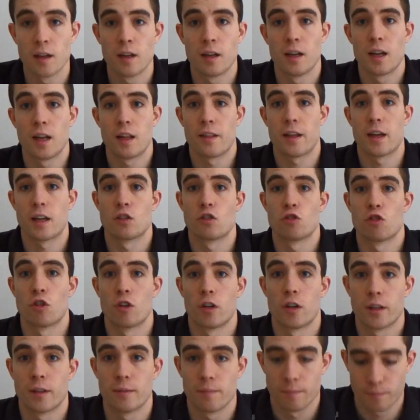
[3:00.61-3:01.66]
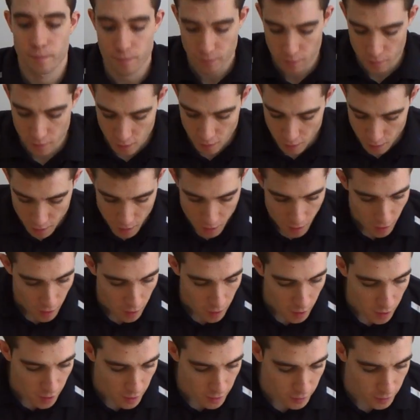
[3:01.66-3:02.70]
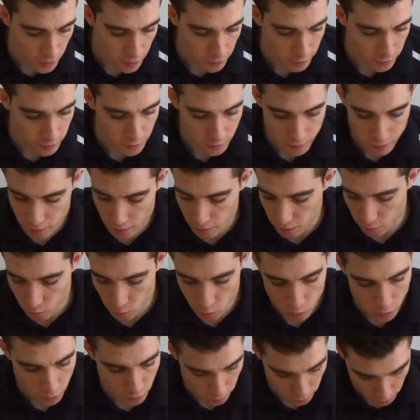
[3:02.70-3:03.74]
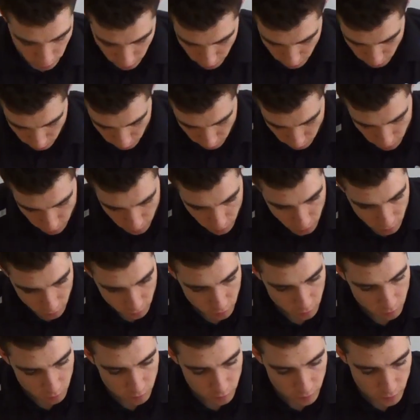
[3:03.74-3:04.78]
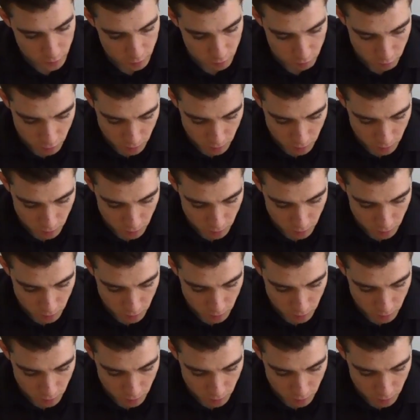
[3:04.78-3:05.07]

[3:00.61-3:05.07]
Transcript: let that dry, and then you can stick another one on. So I'll start off with these